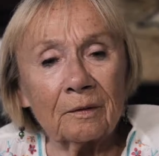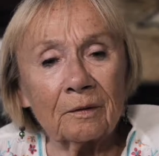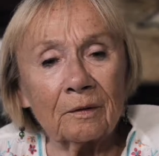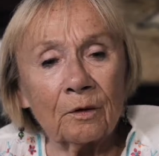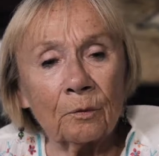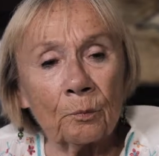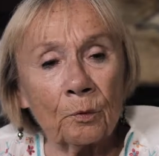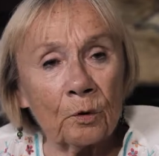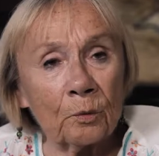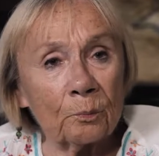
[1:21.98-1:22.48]

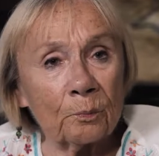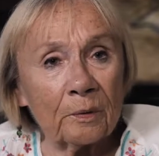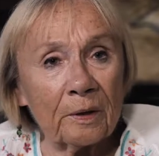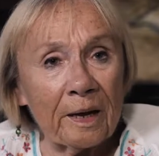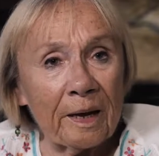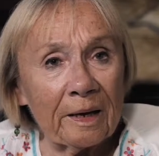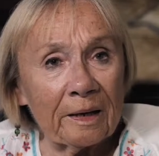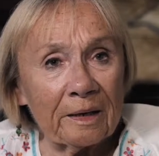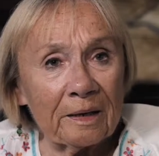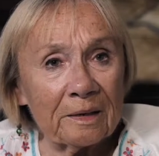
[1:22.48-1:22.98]
the Burt
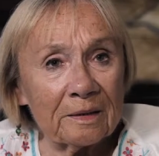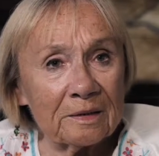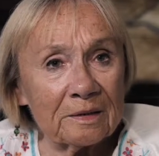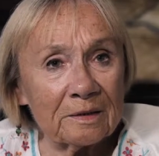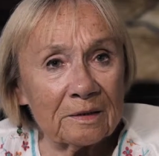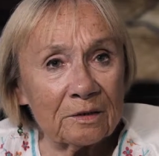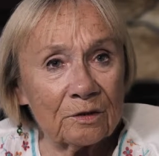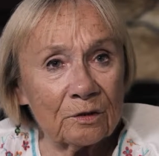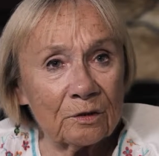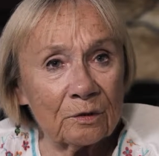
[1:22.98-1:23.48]
Blatt
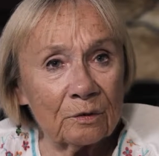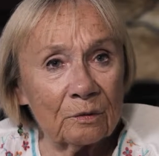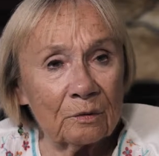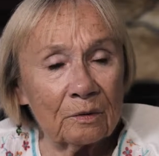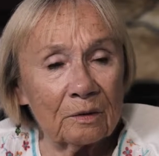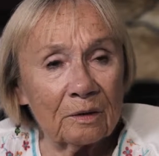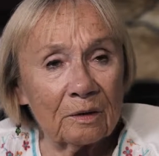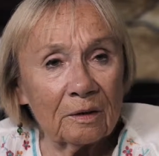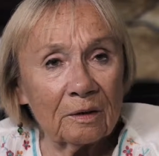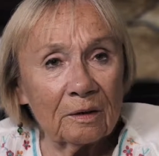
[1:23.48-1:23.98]
Institute,
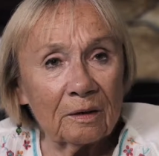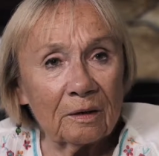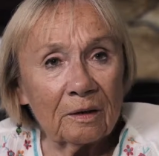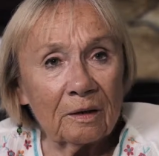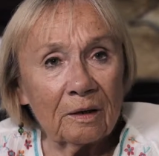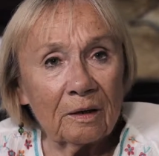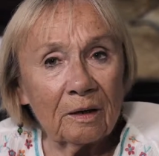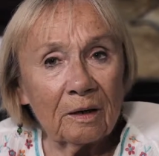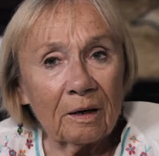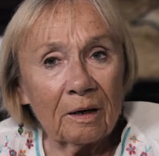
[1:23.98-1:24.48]

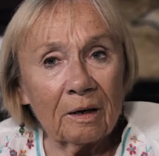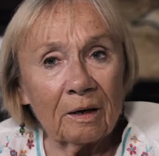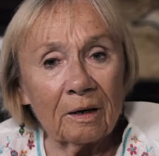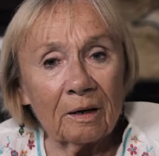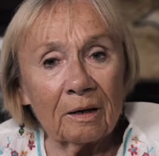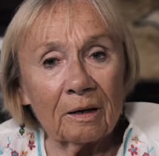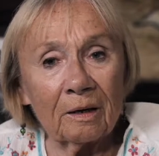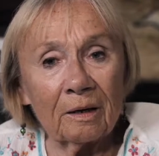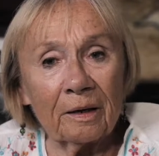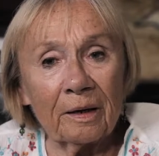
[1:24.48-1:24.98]

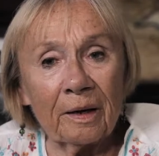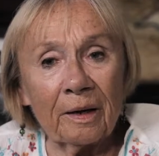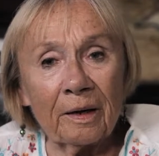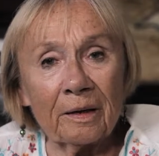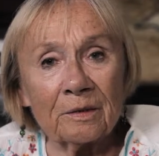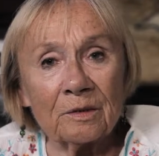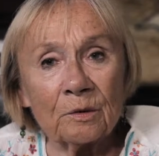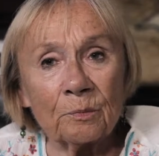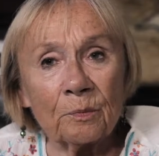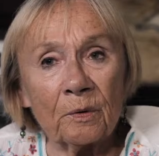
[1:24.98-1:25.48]

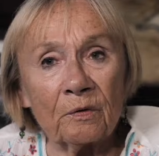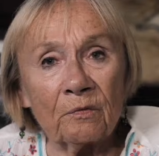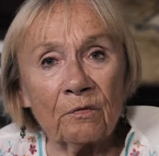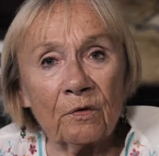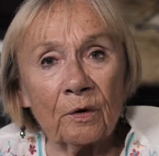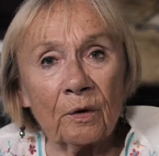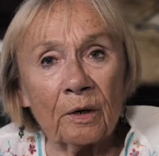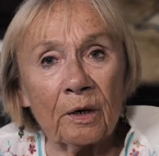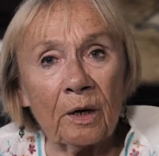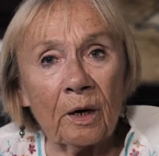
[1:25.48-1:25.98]
has been
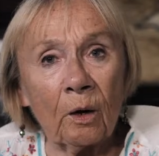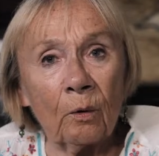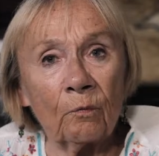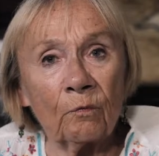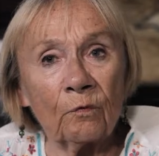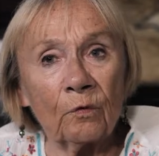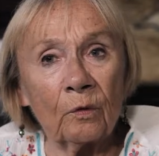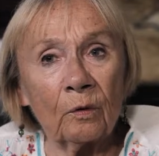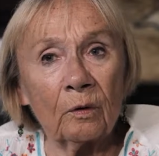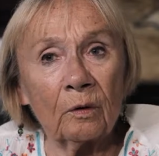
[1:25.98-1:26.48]
very
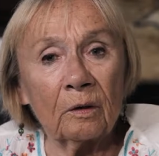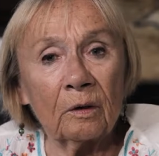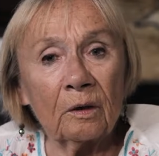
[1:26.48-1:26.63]
helpful